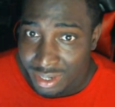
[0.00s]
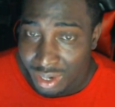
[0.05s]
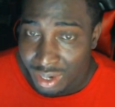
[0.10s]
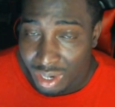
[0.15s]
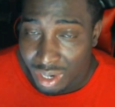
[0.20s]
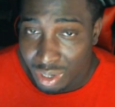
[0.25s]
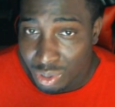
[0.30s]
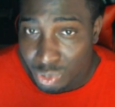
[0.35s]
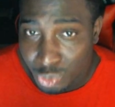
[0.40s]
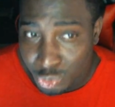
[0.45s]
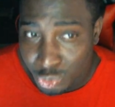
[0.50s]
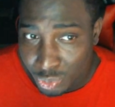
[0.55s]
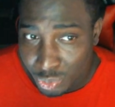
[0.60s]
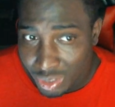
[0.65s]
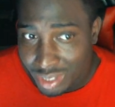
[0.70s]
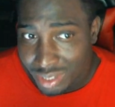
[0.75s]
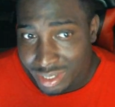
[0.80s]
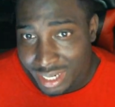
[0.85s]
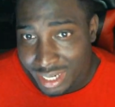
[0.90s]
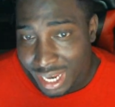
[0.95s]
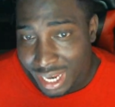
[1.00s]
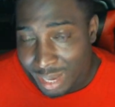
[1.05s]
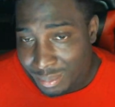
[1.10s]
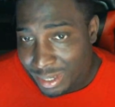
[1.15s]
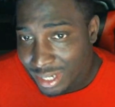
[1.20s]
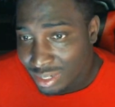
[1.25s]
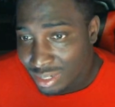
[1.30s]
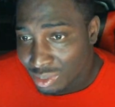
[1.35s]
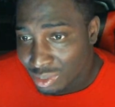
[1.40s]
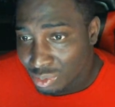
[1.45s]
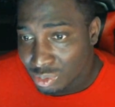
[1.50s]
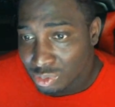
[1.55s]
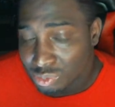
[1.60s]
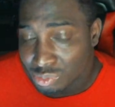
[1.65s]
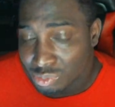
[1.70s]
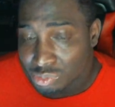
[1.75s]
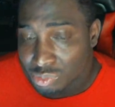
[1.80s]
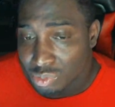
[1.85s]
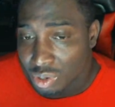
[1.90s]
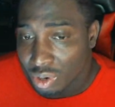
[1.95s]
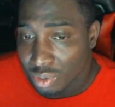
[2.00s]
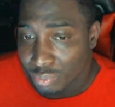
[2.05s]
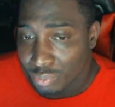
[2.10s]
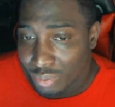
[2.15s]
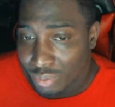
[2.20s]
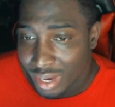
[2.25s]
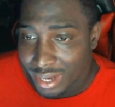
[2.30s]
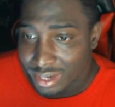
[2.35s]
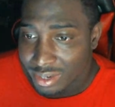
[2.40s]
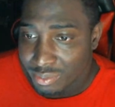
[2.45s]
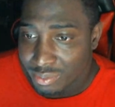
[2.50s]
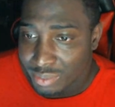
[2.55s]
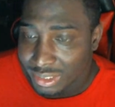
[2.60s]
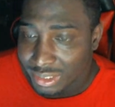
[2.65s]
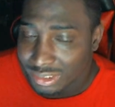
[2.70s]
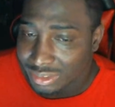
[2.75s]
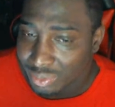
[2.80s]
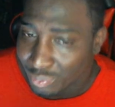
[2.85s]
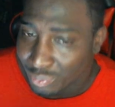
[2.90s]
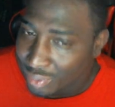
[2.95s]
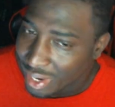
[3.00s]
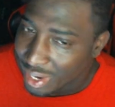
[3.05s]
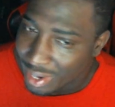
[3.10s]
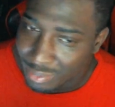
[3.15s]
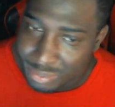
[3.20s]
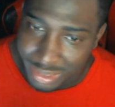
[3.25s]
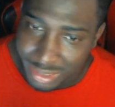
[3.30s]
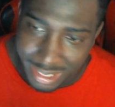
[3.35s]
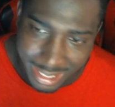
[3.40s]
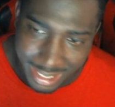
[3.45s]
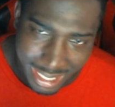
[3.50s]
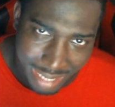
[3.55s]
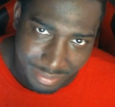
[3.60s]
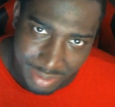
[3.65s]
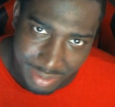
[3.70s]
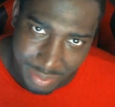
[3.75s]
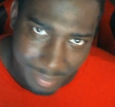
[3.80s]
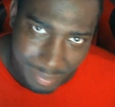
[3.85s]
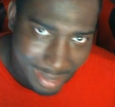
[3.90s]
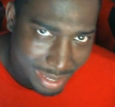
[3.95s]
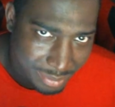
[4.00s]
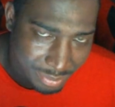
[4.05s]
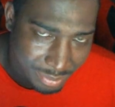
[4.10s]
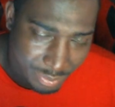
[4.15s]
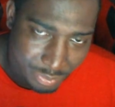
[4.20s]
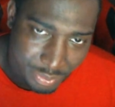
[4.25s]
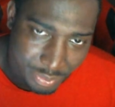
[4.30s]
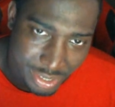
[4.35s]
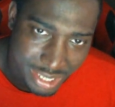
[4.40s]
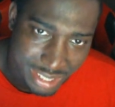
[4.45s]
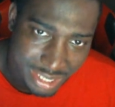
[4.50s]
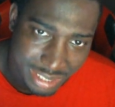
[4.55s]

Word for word: Ultra Namek Goku already, which is the red one they gave everybody for free.